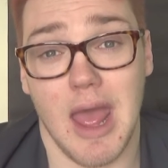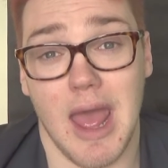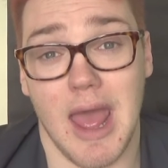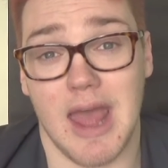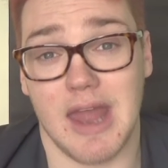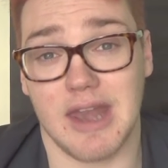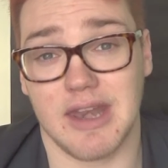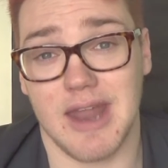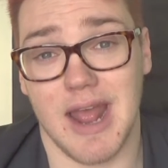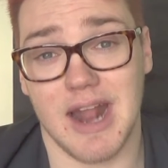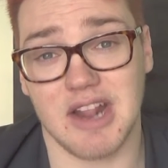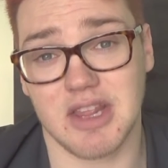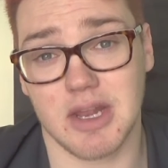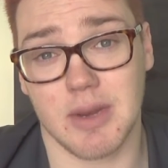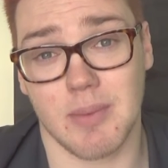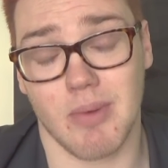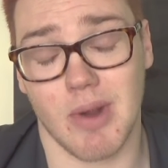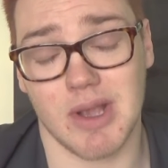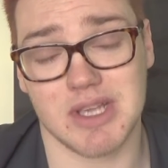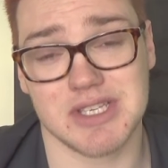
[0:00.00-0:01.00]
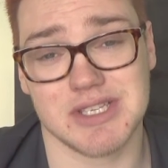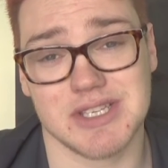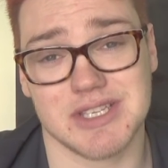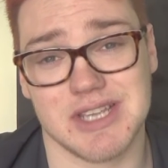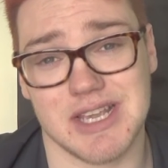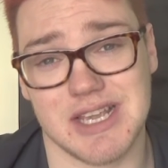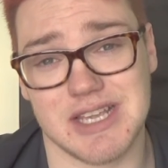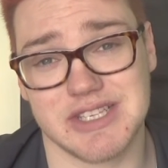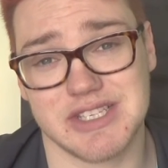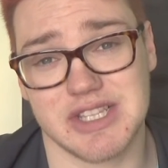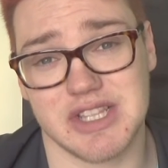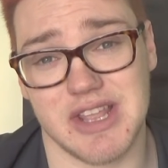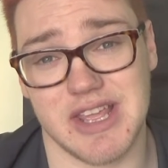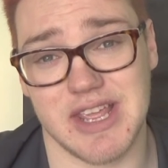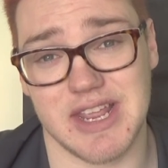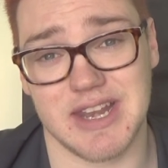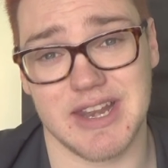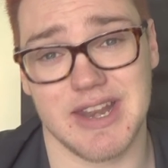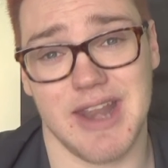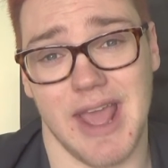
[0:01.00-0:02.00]
and antidepressants is
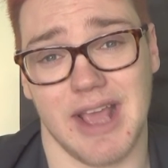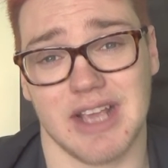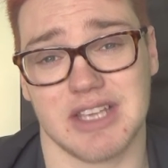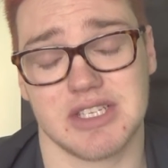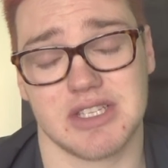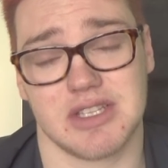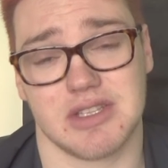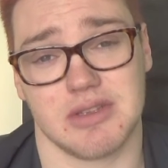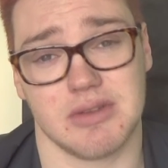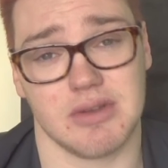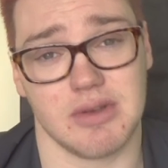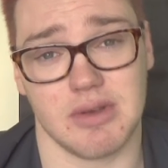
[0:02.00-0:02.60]
the next